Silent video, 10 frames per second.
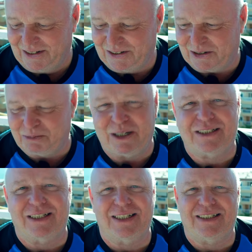So
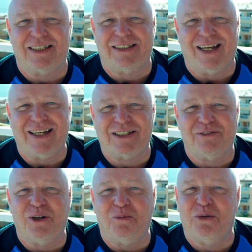basically it's a diet
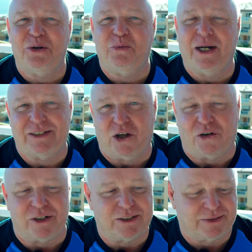of not putting weight
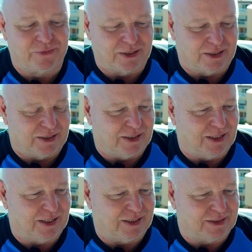on.
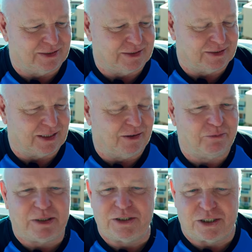And
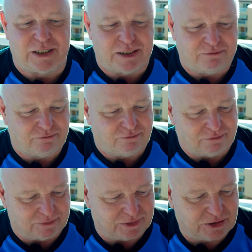I've been cheating,
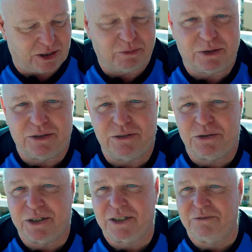so I've been
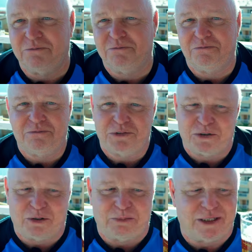drinking
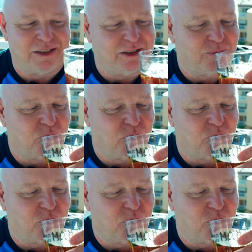sort of beers.